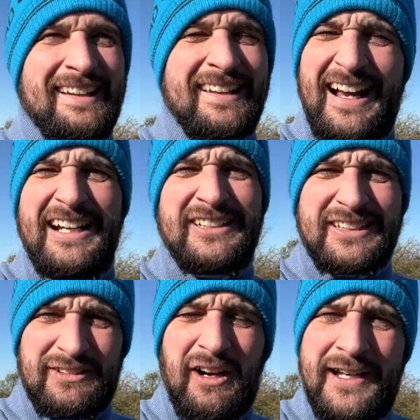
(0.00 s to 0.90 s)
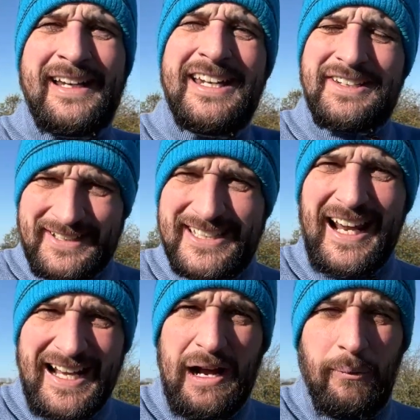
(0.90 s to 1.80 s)
that I need it to
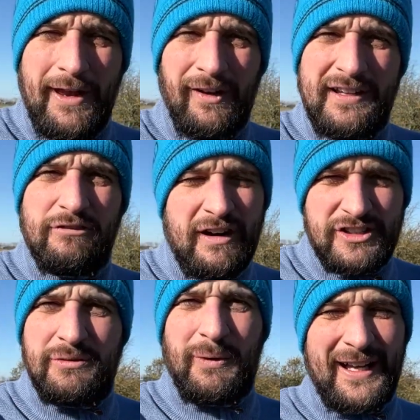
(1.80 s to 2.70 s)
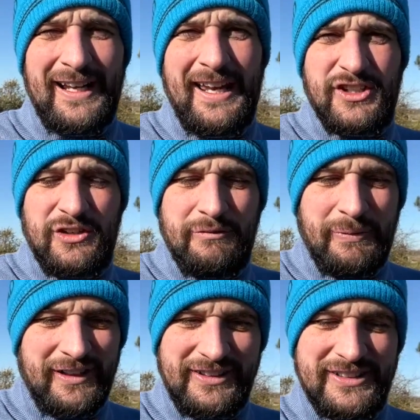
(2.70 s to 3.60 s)
stay that way, like the rest of my collection of
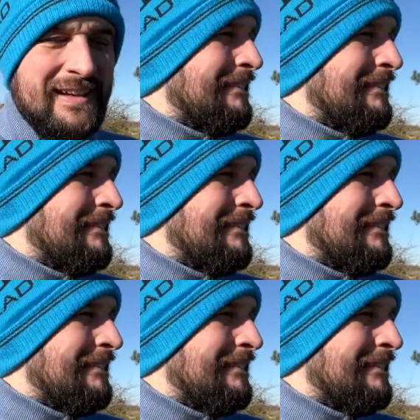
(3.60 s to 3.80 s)
putters.